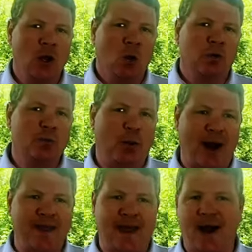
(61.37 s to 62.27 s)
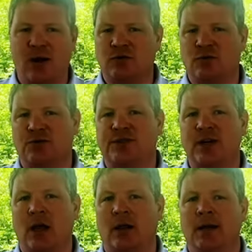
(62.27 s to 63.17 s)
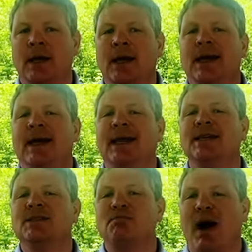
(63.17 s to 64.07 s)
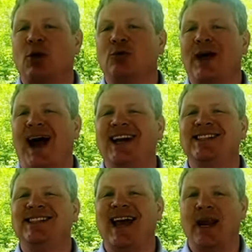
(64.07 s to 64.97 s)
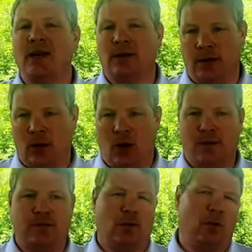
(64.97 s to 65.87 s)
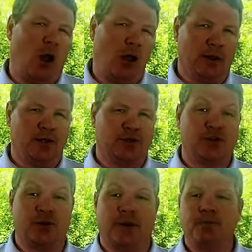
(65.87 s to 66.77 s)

when you buy the house or sell it. It is modeled identically off the law industry.